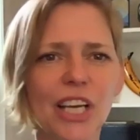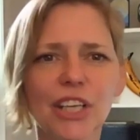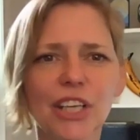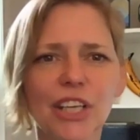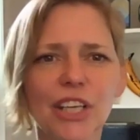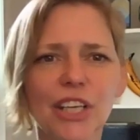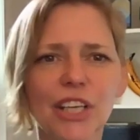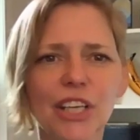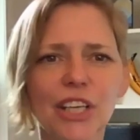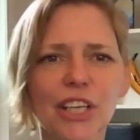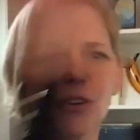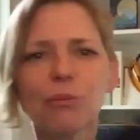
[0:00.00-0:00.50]

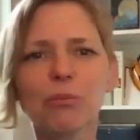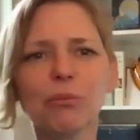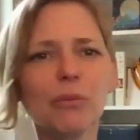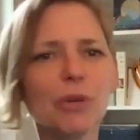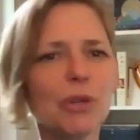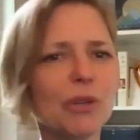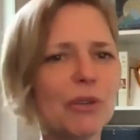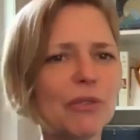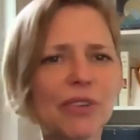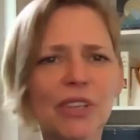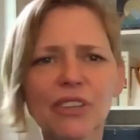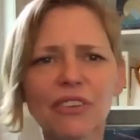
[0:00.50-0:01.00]
you're
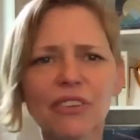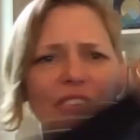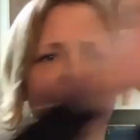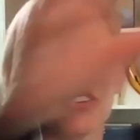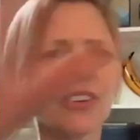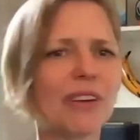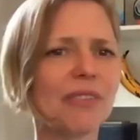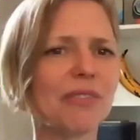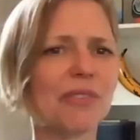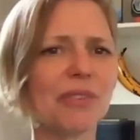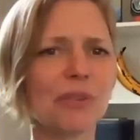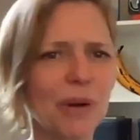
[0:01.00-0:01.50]
moving
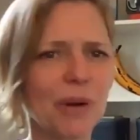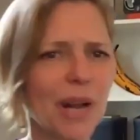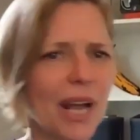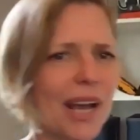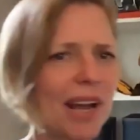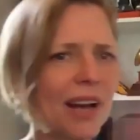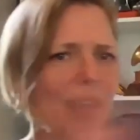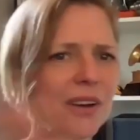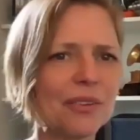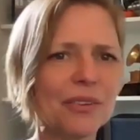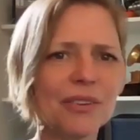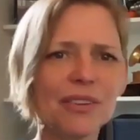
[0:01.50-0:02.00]
stuff
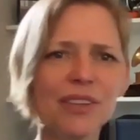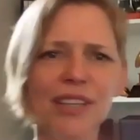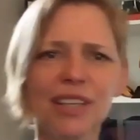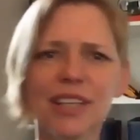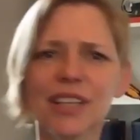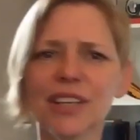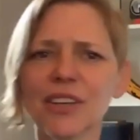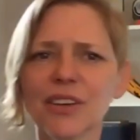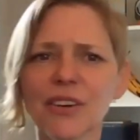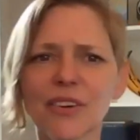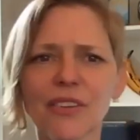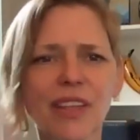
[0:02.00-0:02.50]
around
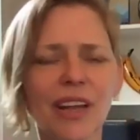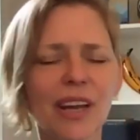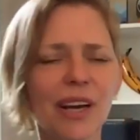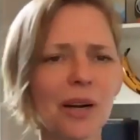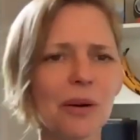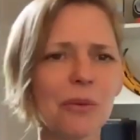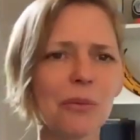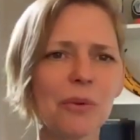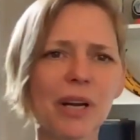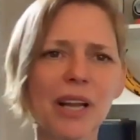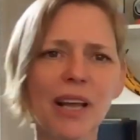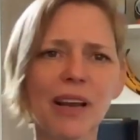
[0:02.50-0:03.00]
here,
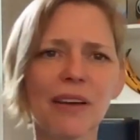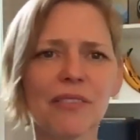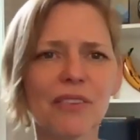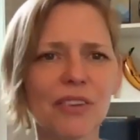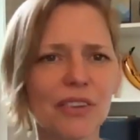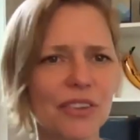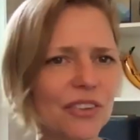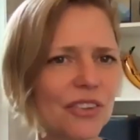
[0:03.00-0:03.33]
there, whatever, yeah.